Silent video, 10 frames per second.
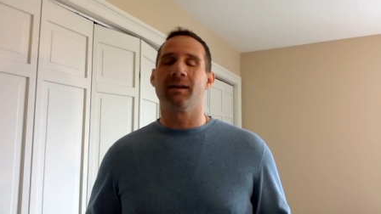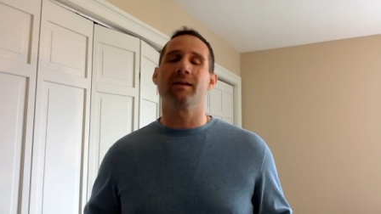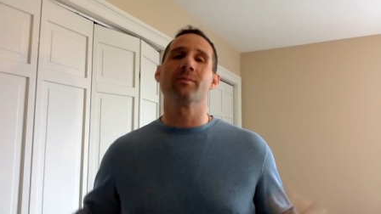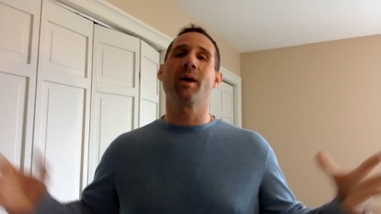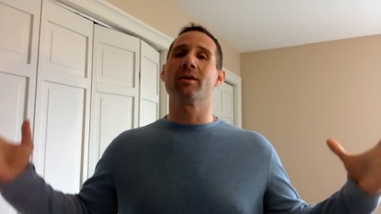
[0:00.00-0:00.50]
and
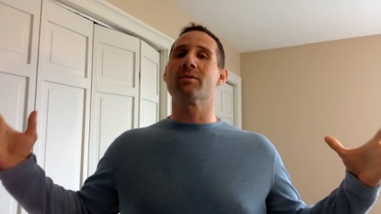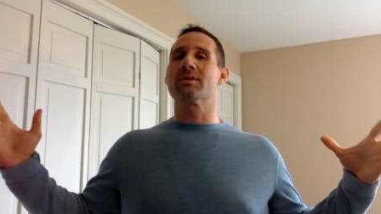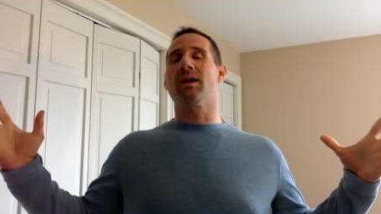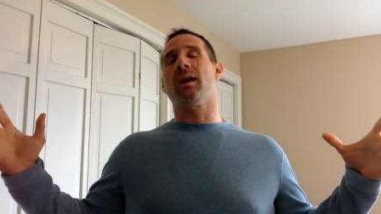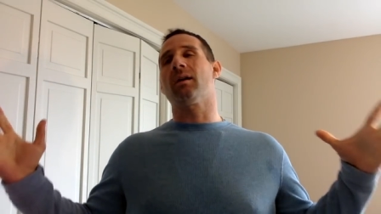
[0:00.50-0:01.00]
your mother was
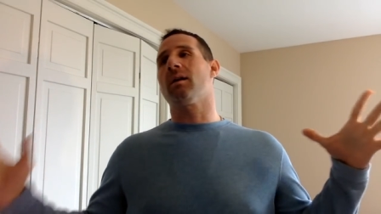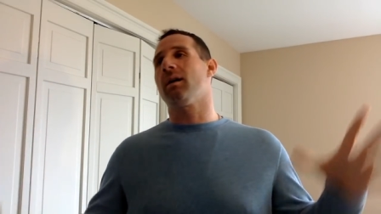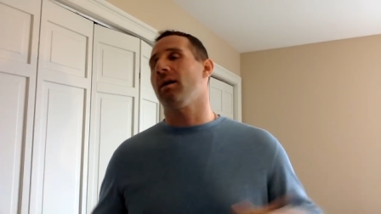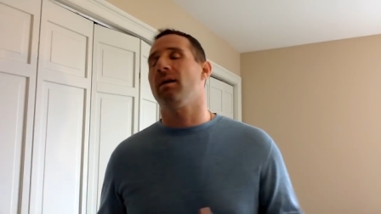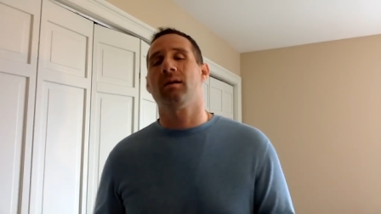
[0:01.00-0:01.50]
like,
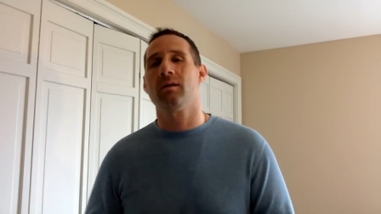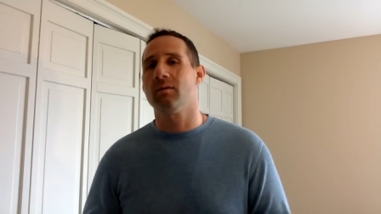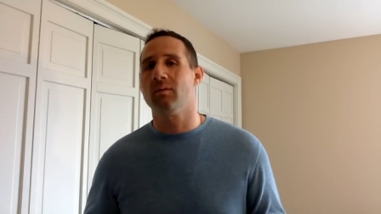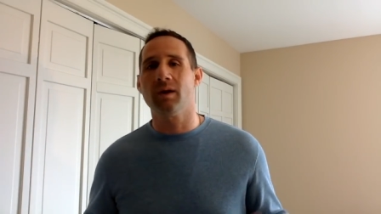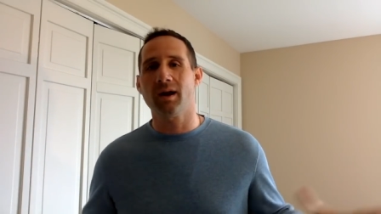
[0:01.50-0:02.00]

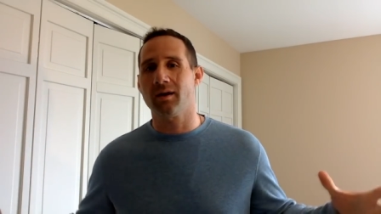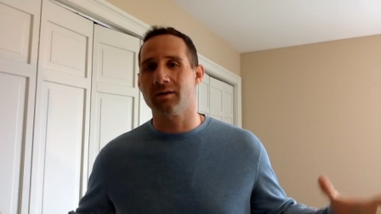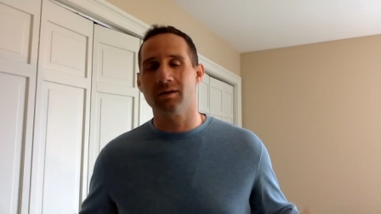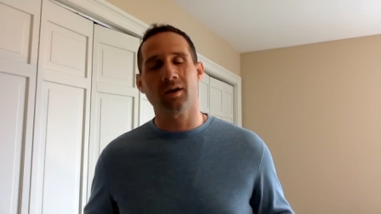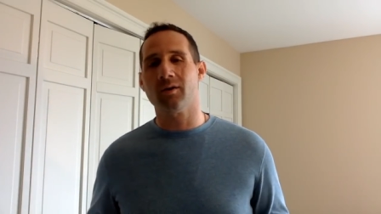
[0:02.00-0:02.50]
what a,
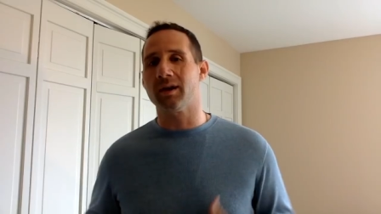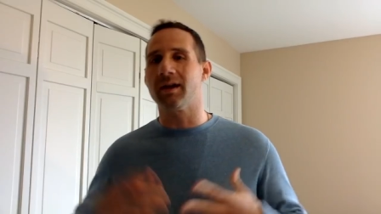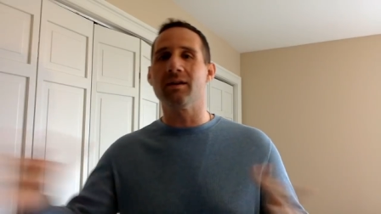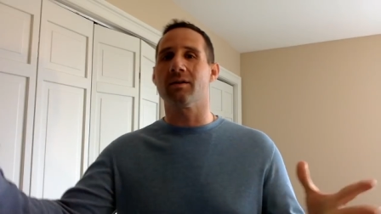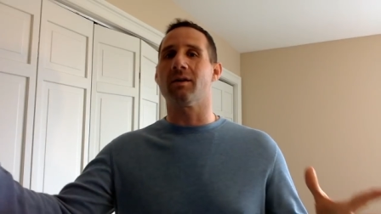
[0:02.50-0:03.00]
you know,
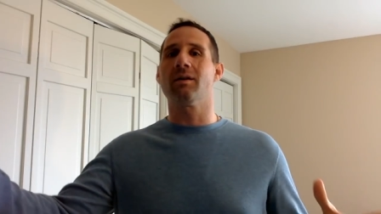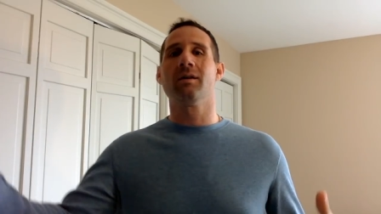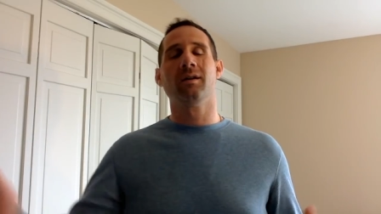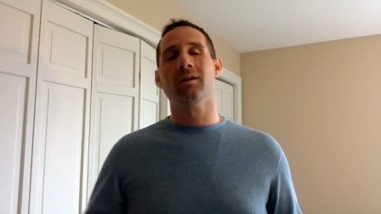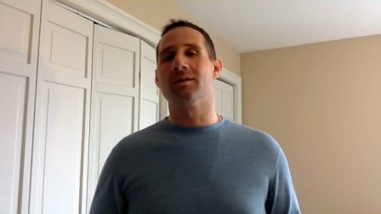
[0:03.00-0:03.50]
here,
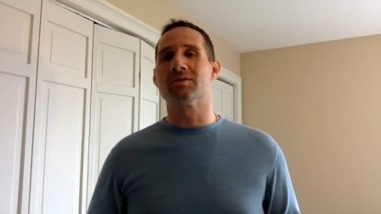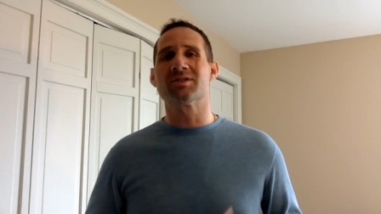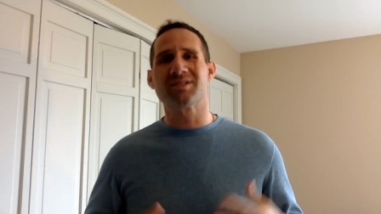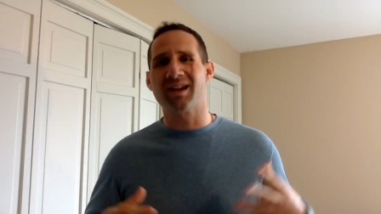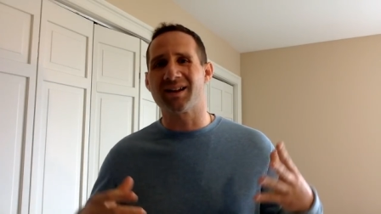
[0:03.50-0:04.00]

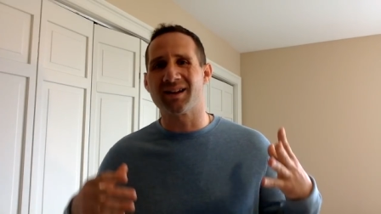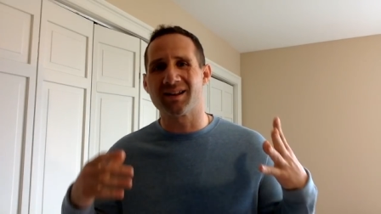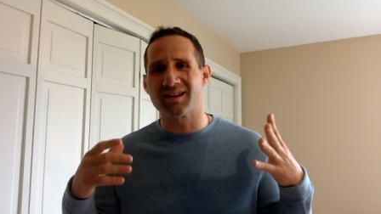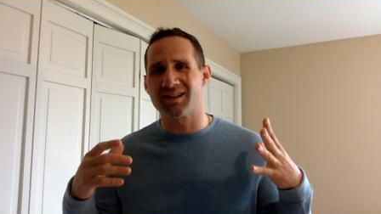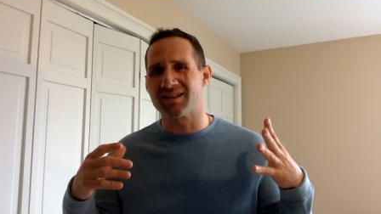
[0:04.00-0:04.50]
just like
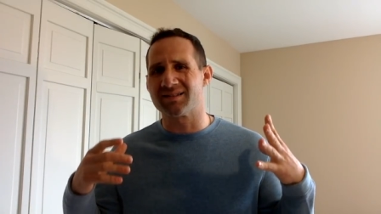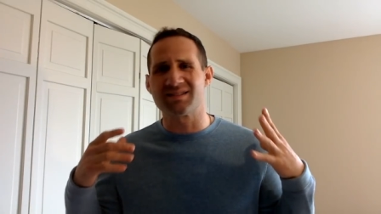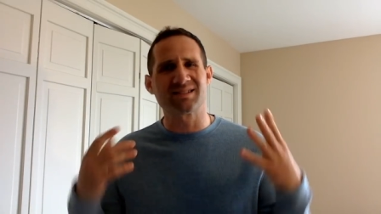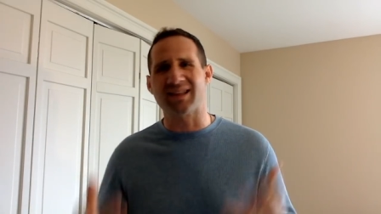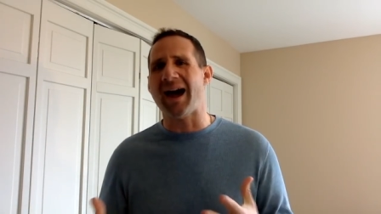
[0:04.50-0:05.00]

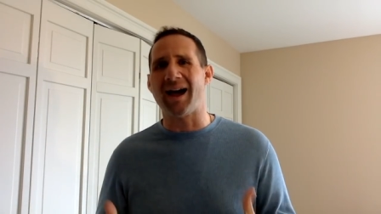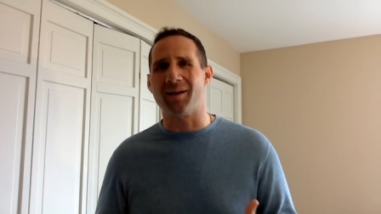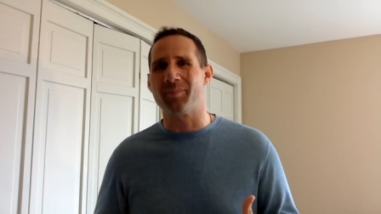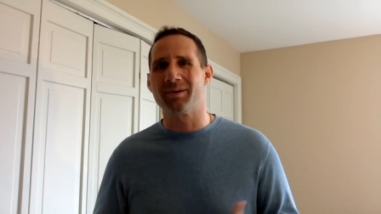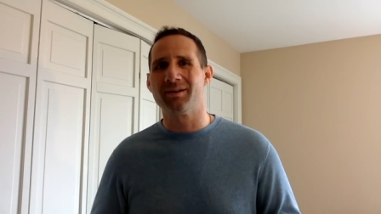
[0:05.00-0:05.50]
stop.